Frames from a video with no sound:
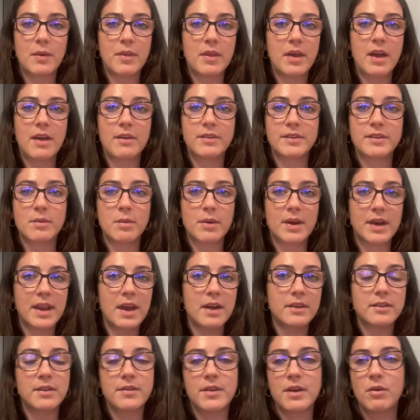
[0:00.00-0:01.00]
if someone
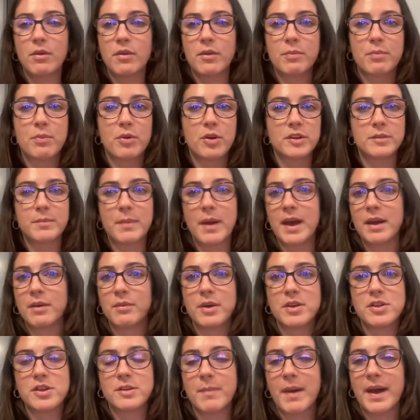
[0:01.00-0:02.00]
connects with you or the prospect
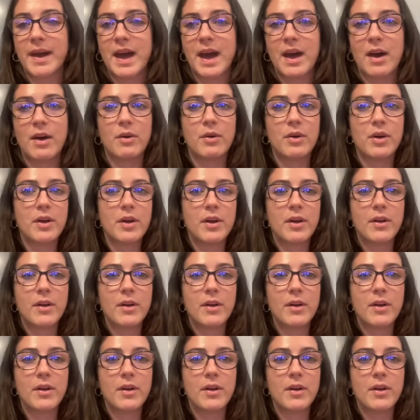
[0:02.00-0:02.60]
reaches back out,